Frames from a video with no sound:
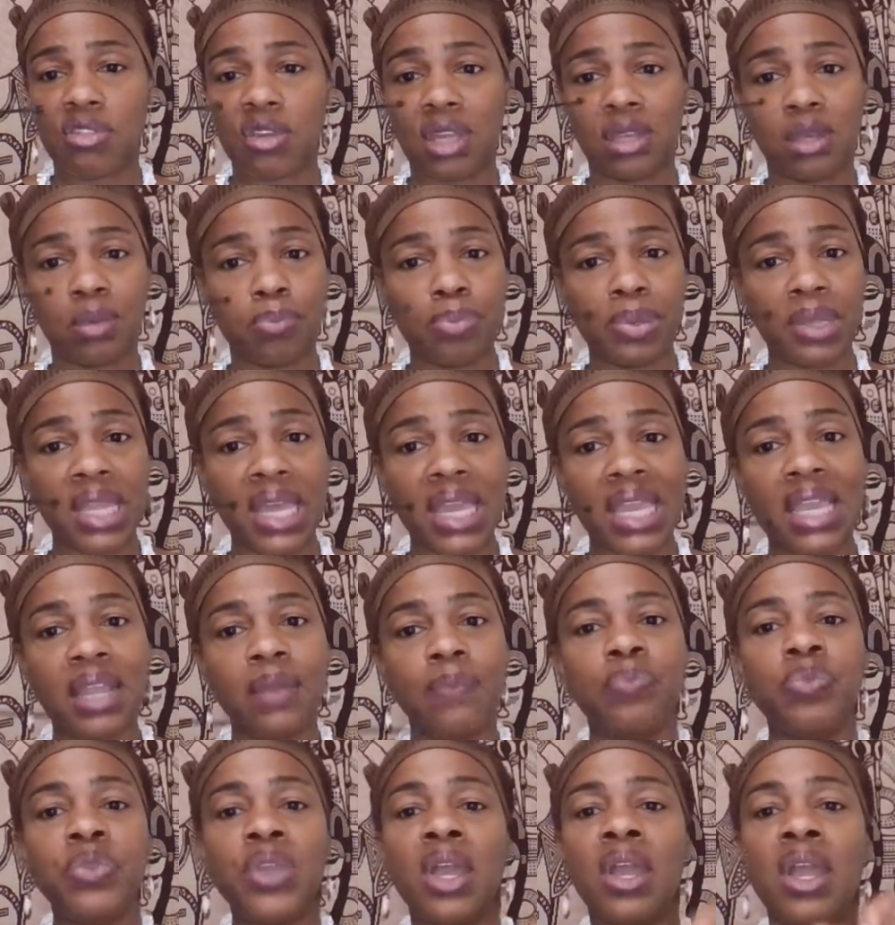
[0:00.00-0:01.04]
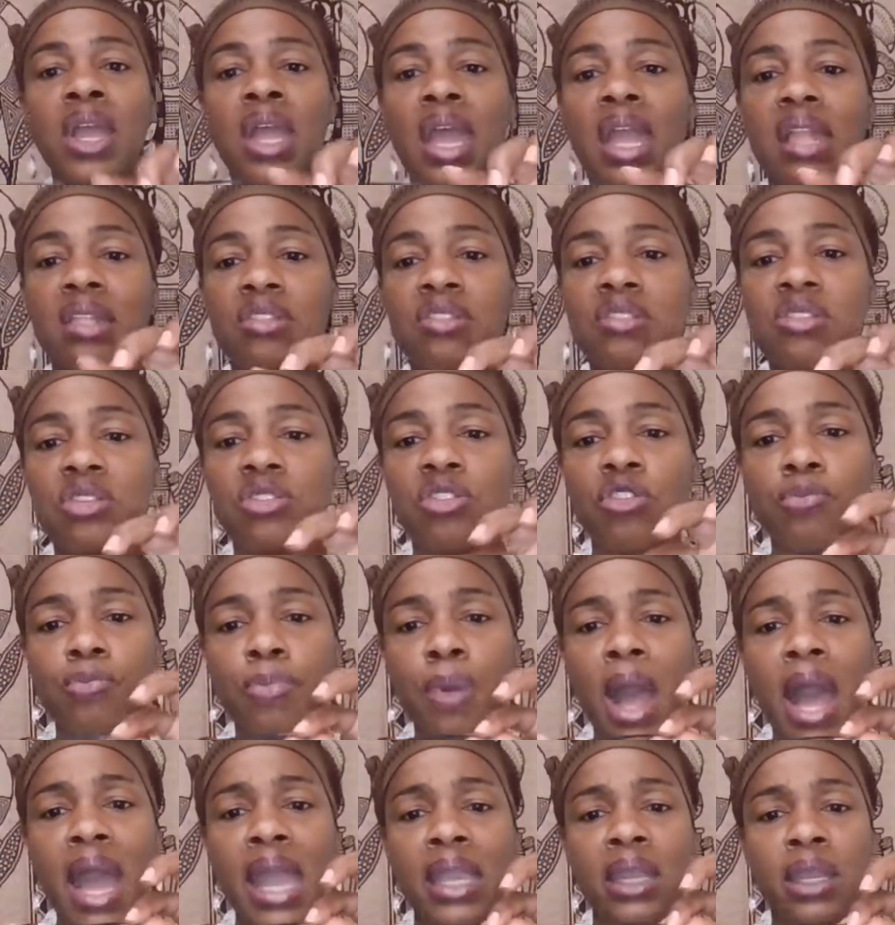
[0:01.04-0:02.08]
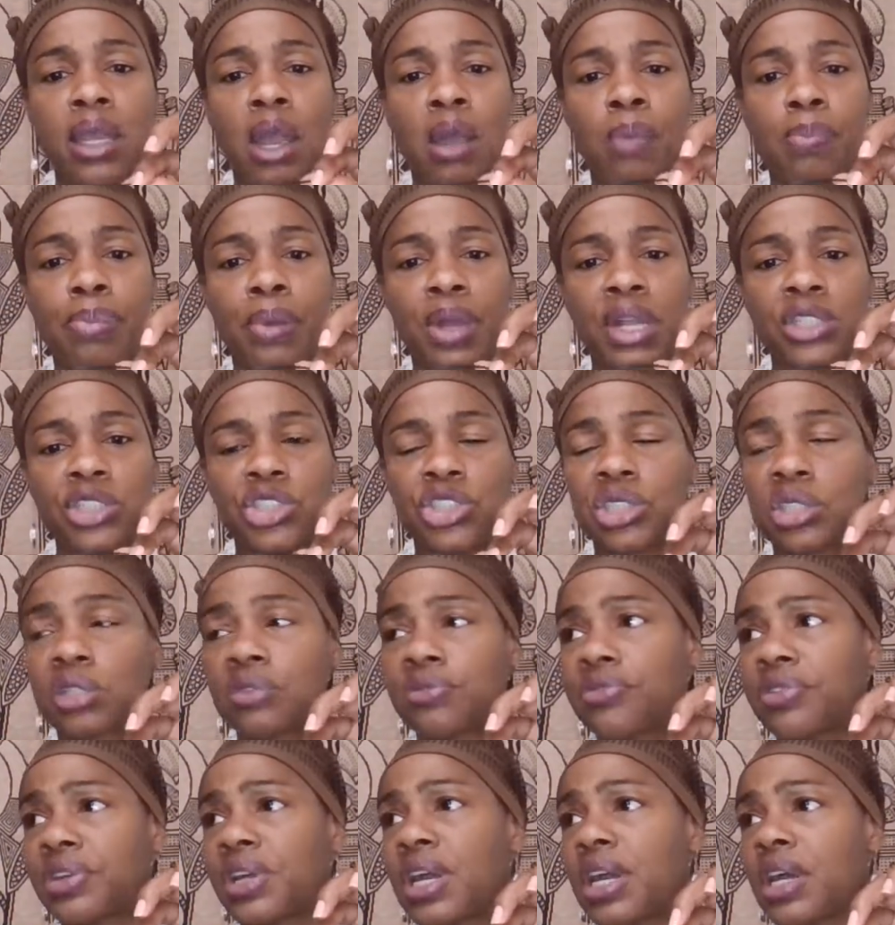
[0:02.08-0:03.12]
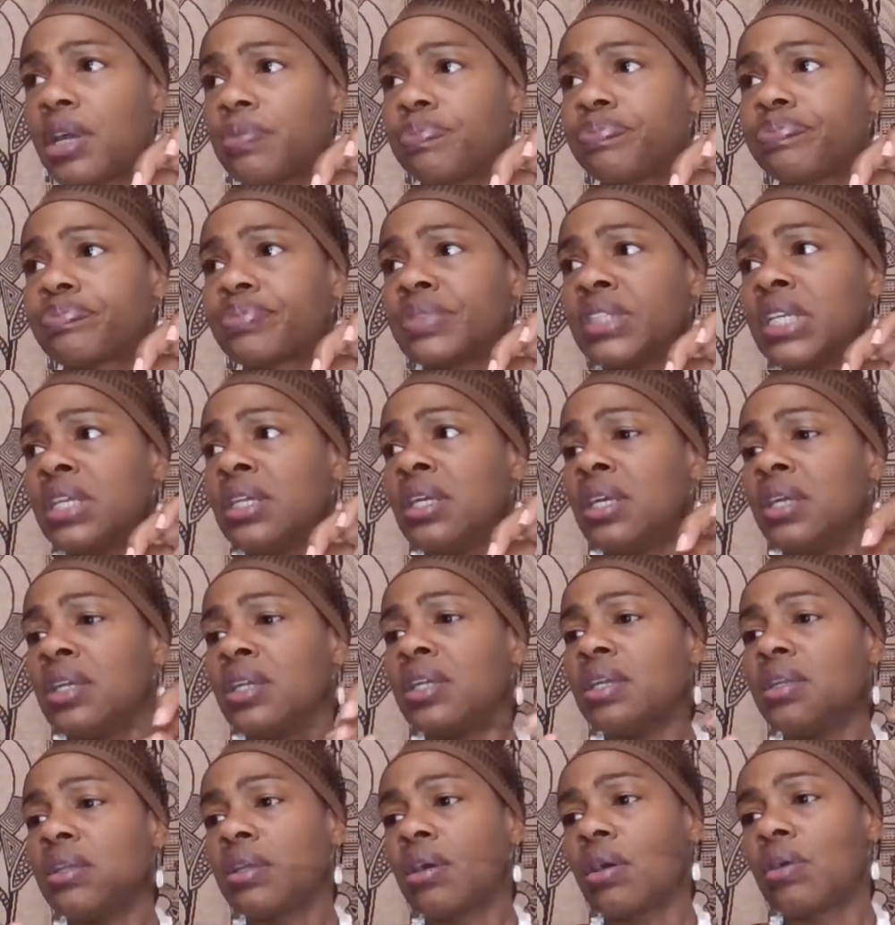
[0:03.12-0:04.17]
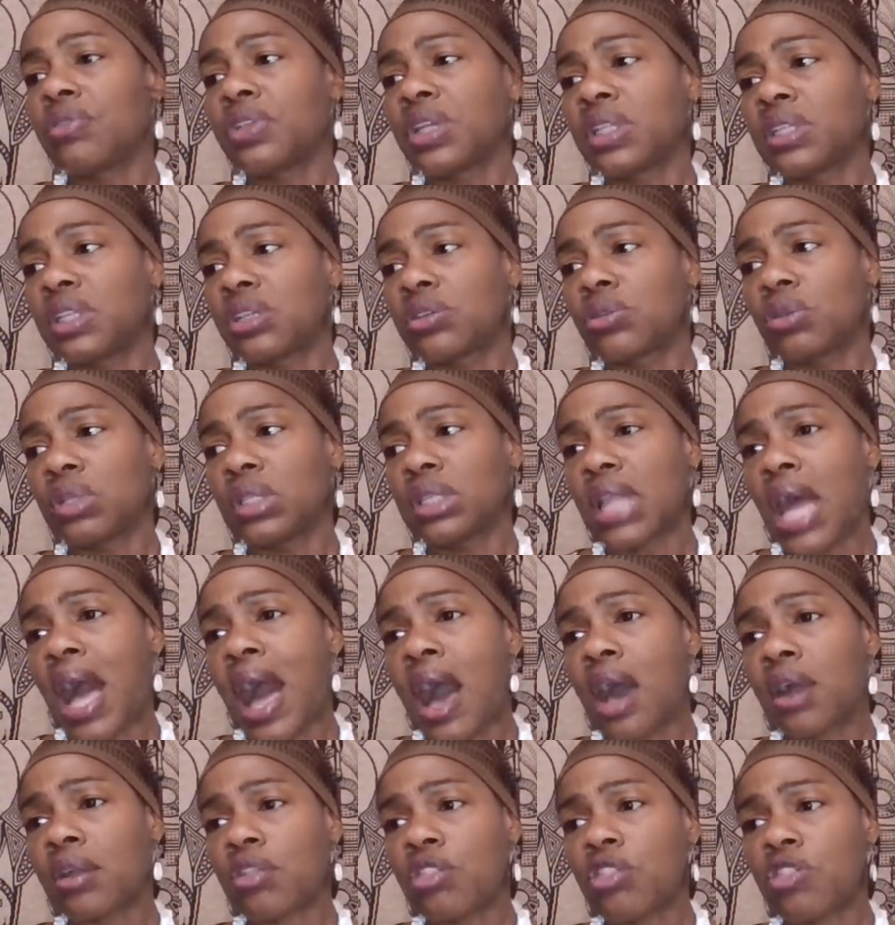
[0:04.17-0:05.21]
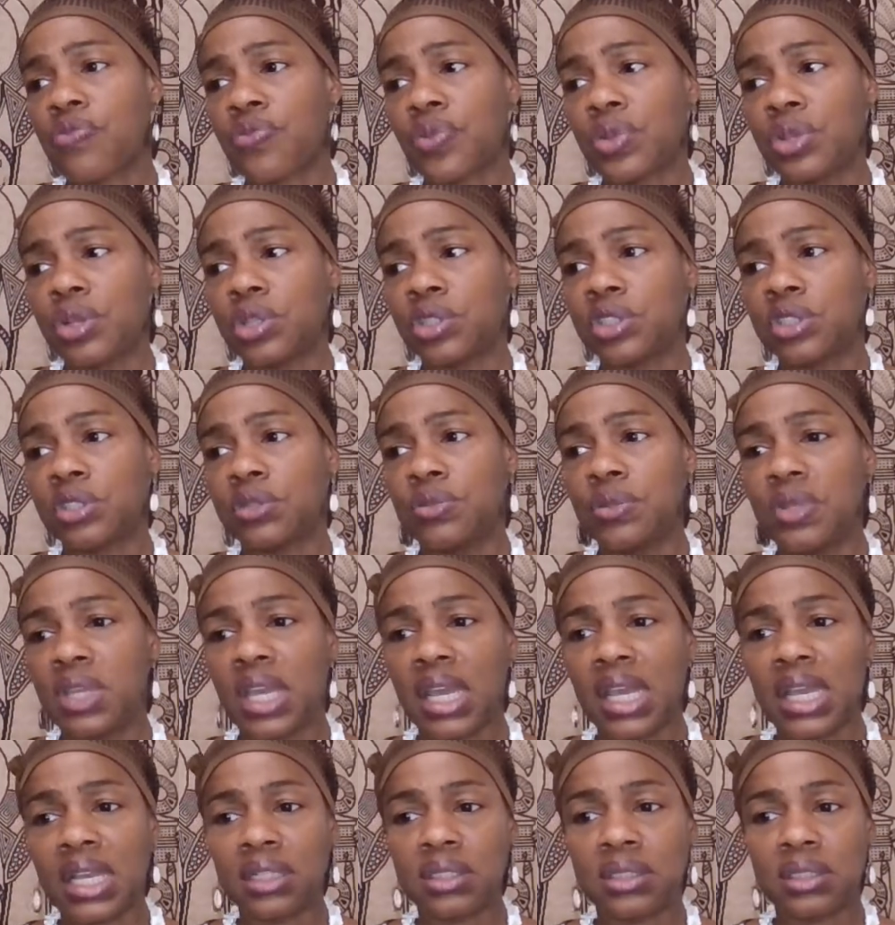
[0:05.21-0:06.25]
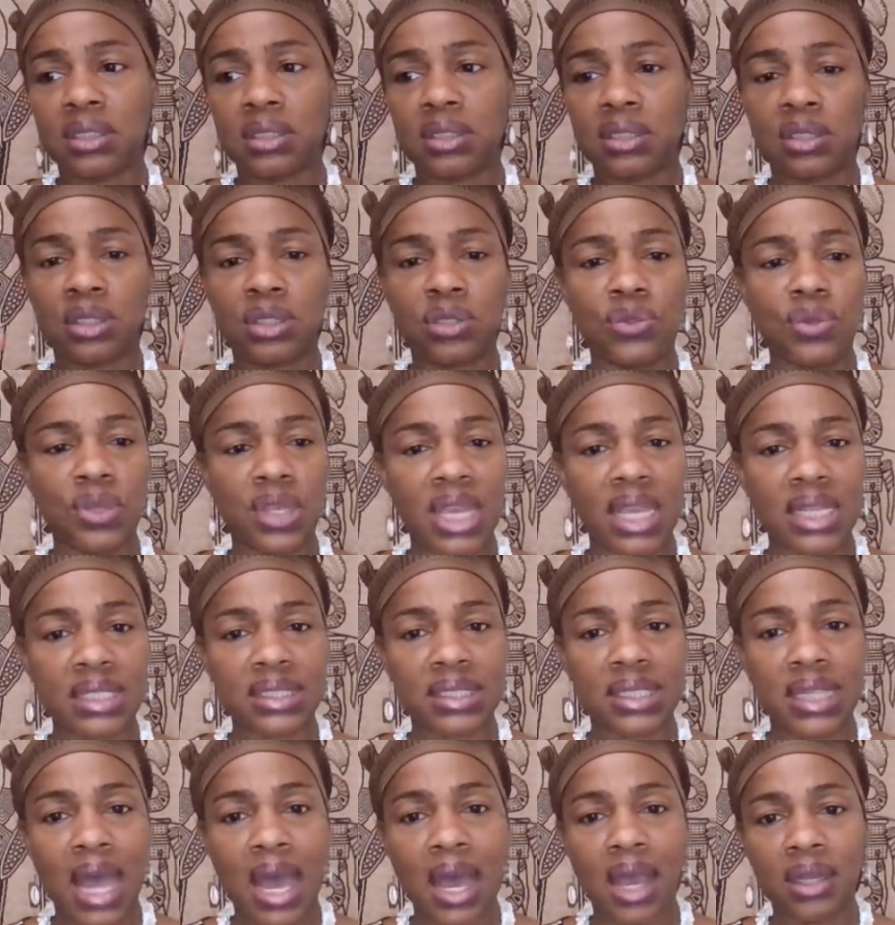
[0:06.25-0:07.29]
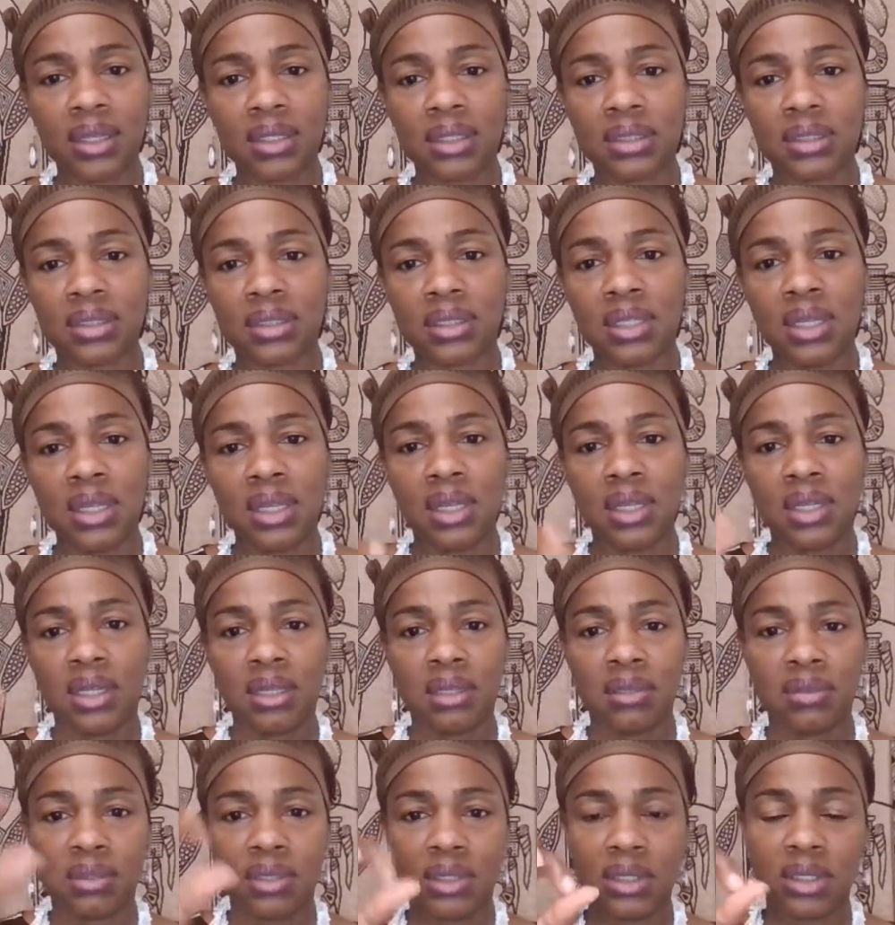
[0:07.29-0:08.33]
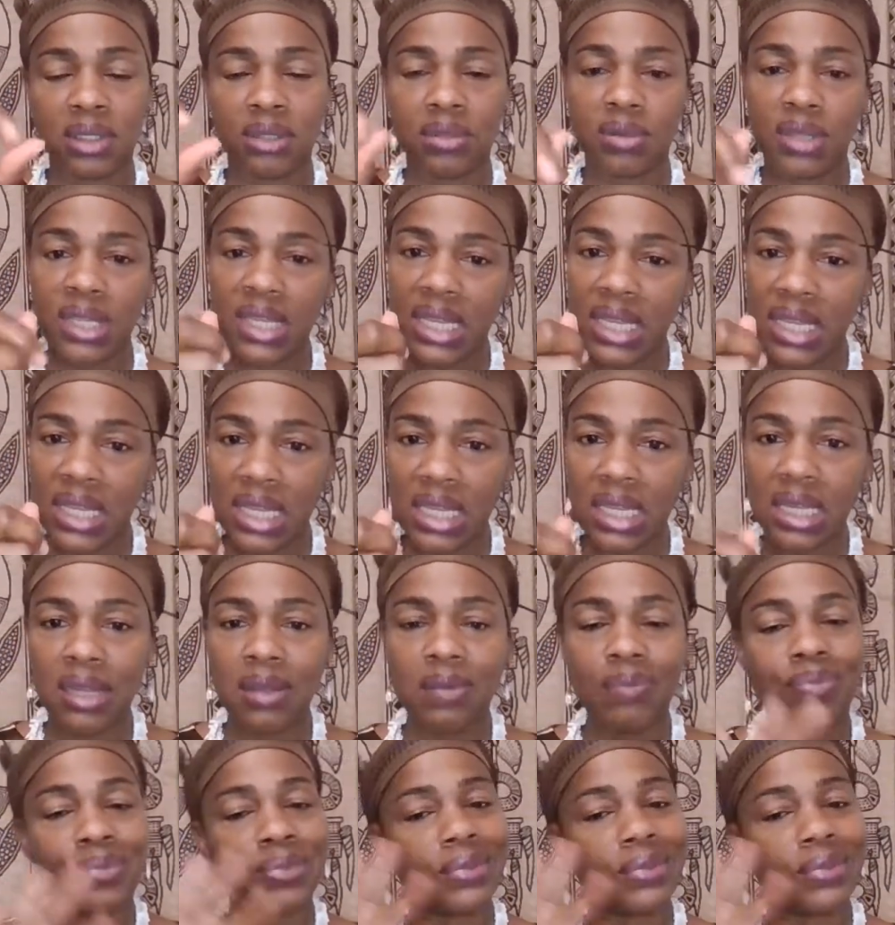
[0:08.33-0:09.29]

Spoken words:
on the plane instead of buying a bunch of the little locks for your suitcase, the suitcase locks, the little key.